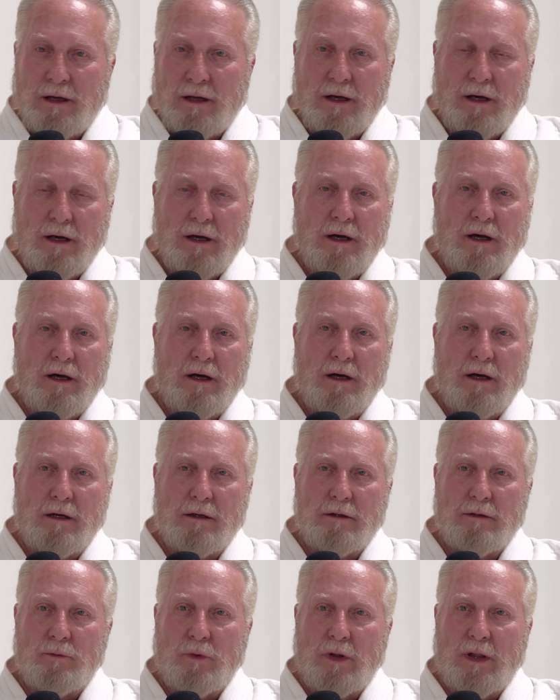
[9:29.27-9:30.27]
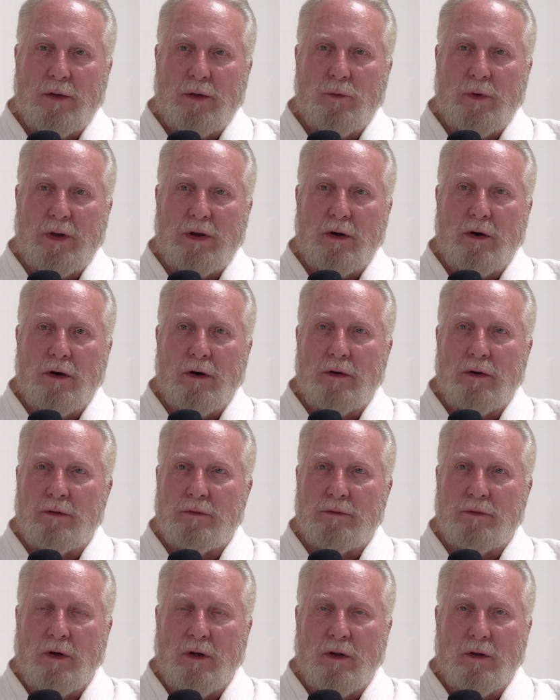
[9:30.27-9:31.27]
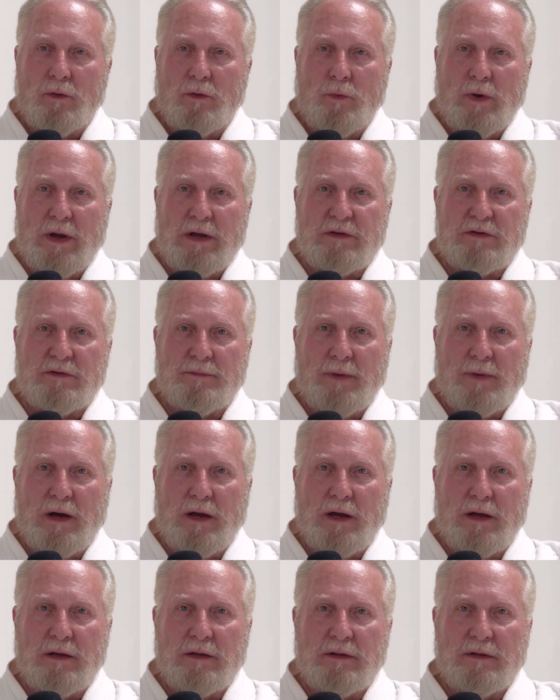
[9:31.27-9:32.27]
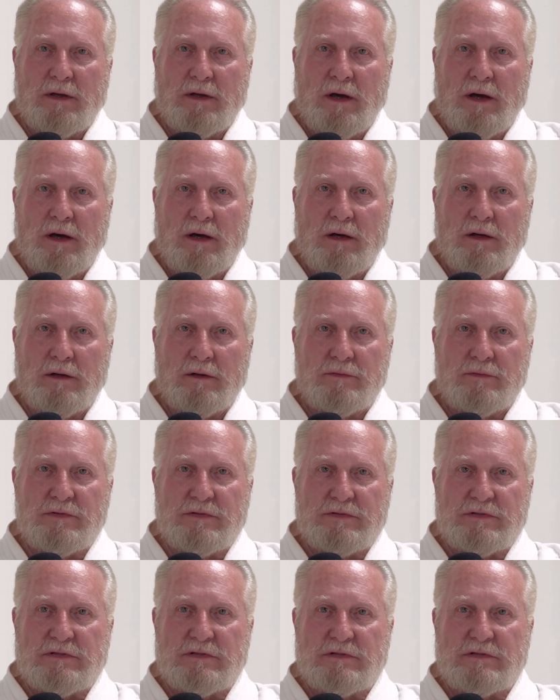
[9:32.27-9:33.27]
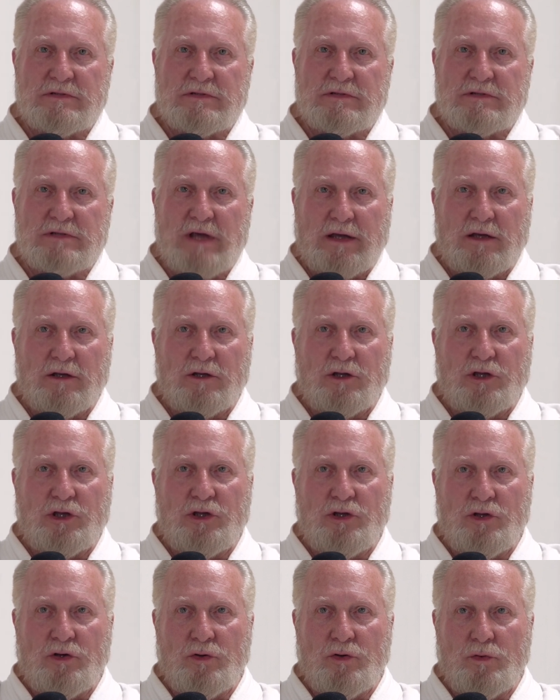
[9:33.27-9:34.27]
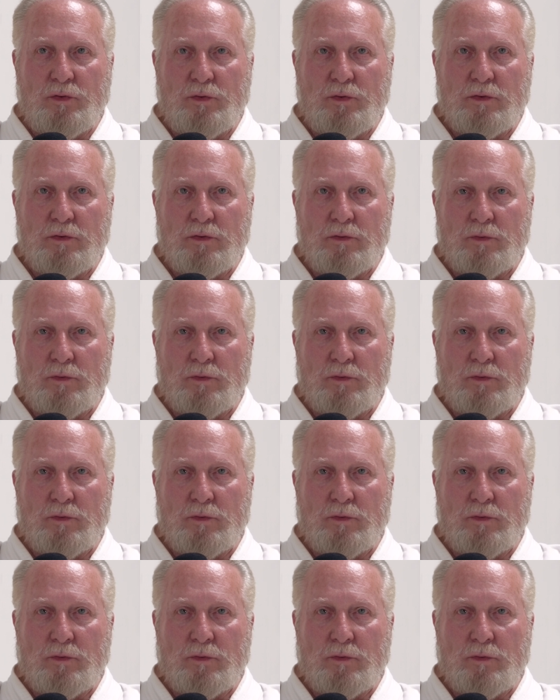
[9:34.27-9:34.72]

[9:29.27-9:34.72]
Well, I went all the way to my second Q